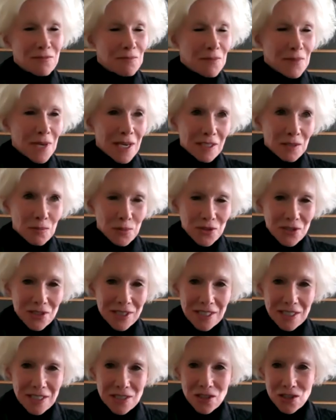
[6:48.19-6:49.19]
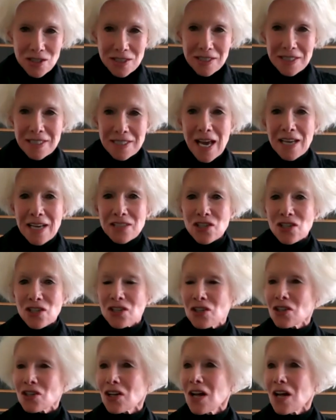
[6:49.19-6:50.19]
many prestigious
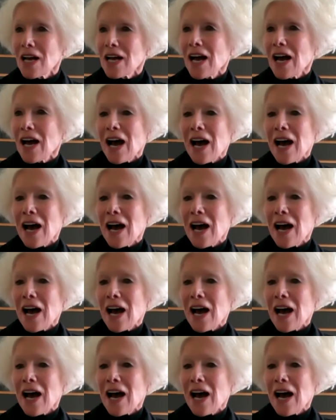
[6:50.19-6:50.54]
national